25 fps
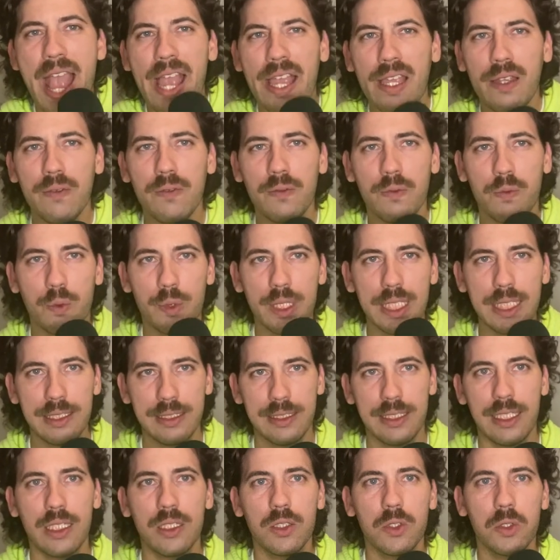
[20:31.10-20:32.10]
Every
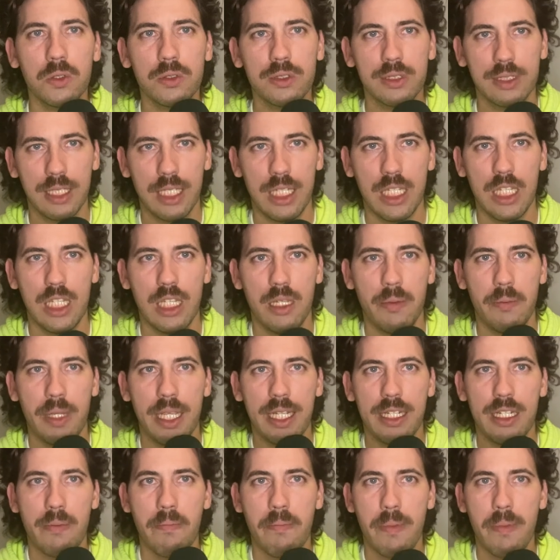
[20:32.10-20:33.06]
single team in the